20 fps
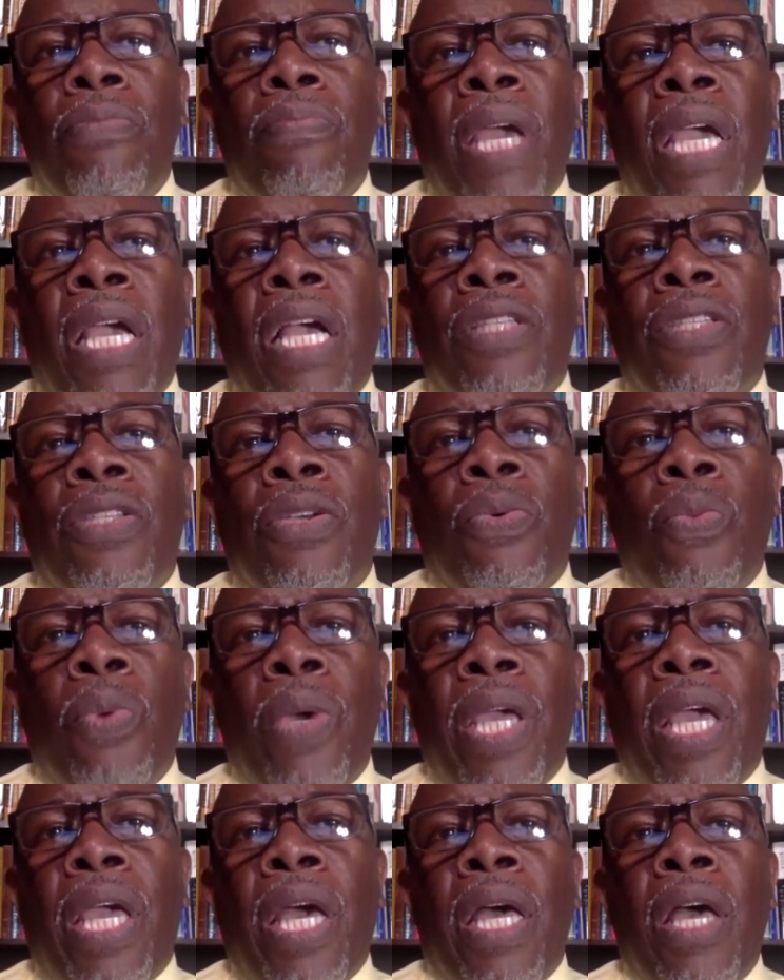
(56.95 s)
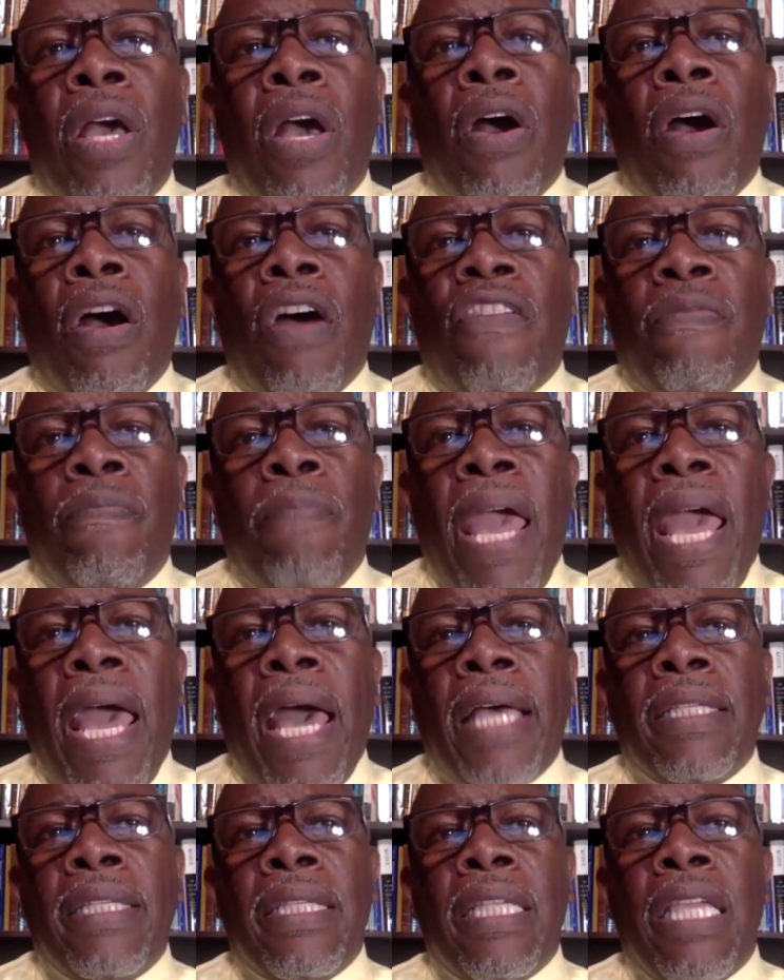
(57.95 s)
make us aware of
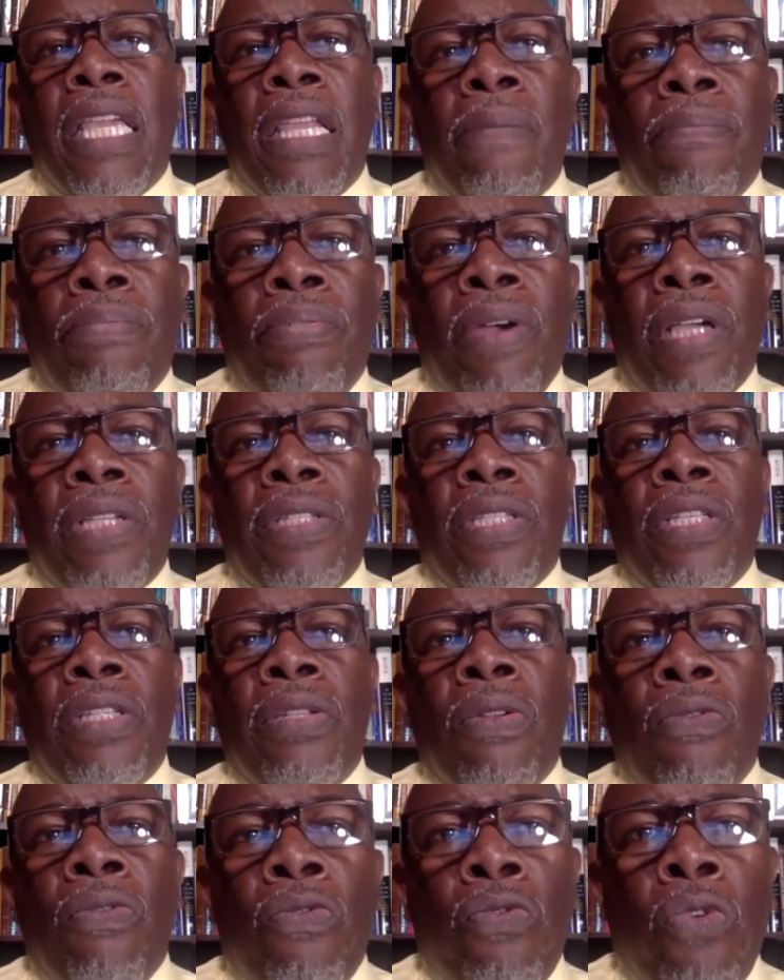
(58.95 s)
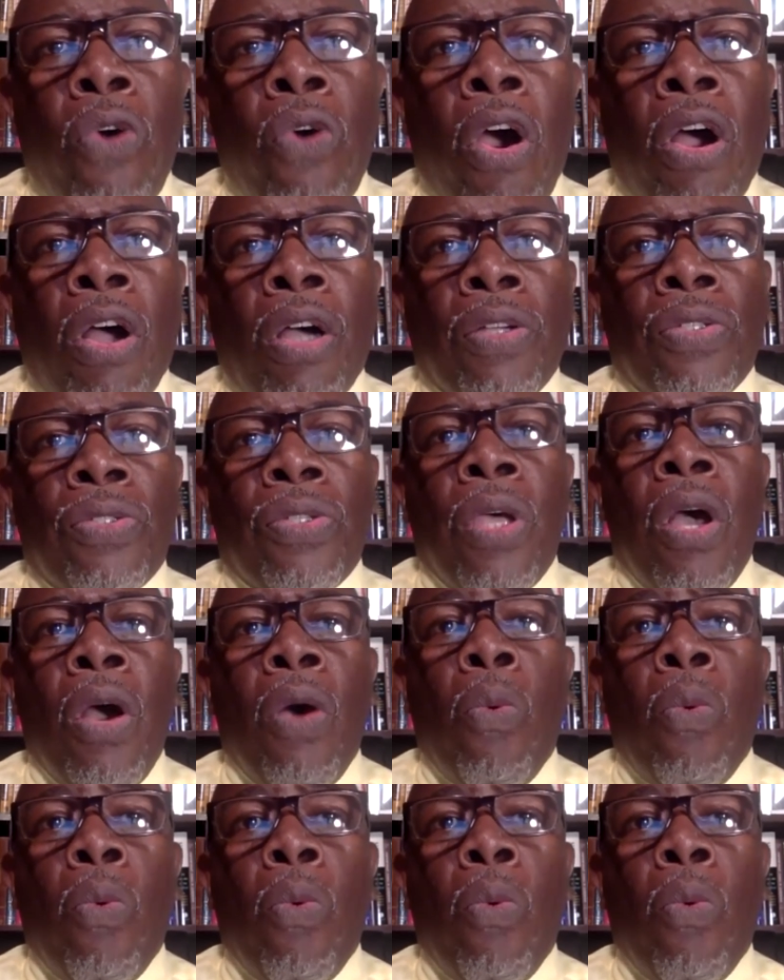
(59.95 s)
past and present wrongs